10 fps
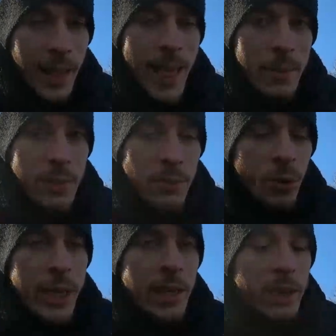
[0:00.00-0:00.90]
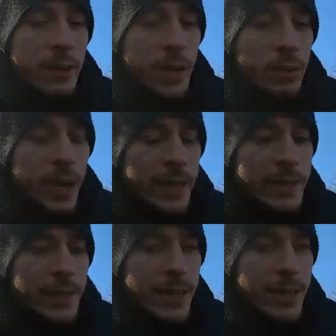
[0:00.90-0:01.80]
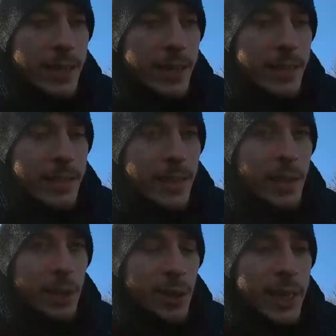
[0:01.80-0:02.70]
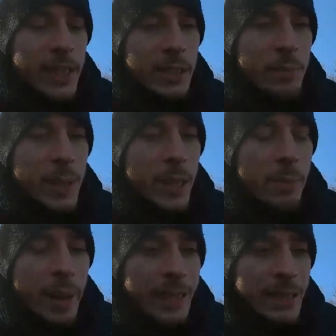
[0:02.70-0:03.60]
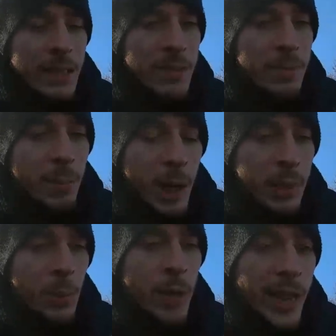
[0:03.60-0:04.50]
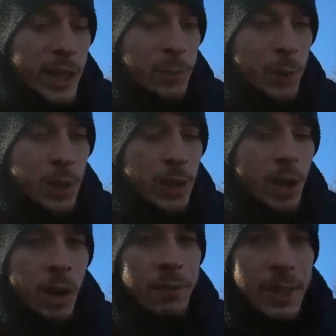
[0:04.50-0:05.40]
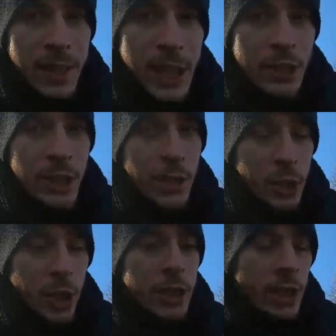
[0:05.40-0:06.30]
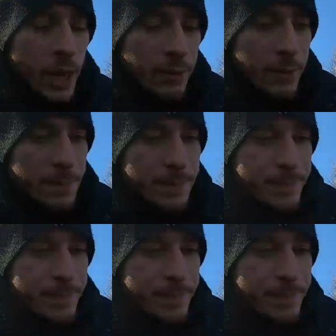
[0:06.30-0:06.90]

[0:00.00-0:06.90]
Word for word: and that was the phrase I, I read, that you need to be the best possible expert of the niche that you're going to cover.